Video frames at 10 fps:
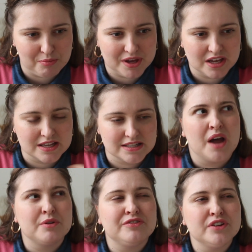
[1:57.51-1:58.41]
because
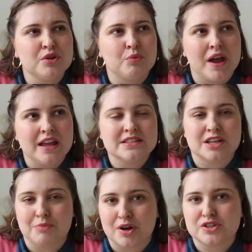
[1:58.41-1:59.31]
I would feel the weight
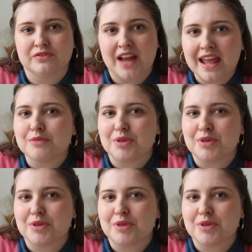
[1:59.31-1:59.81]
so much of letting